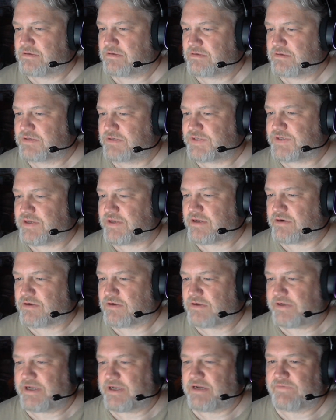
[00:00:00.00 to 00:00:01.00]
skin
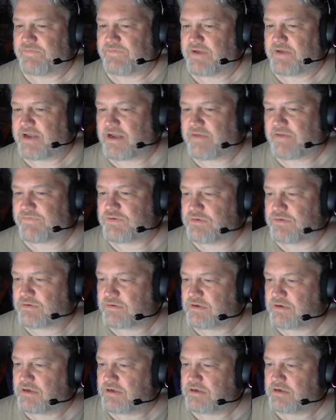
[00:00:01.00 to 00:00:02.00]
all night if I have to,
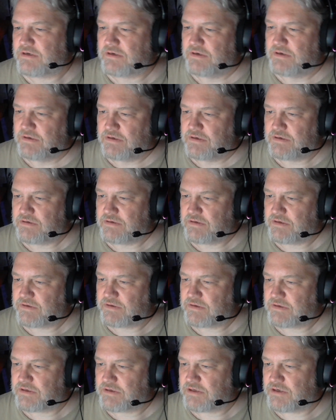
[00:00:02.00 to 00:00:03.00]

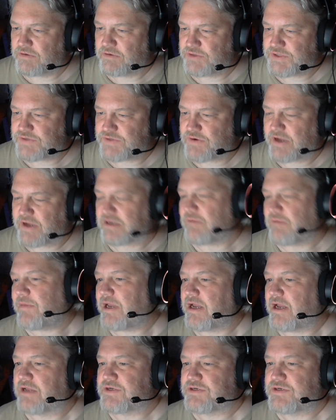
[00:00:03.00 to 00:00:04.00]
strike a
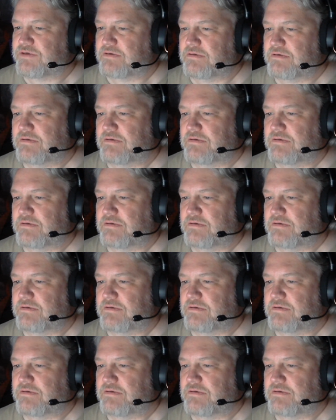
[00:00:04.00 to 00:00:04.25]
match.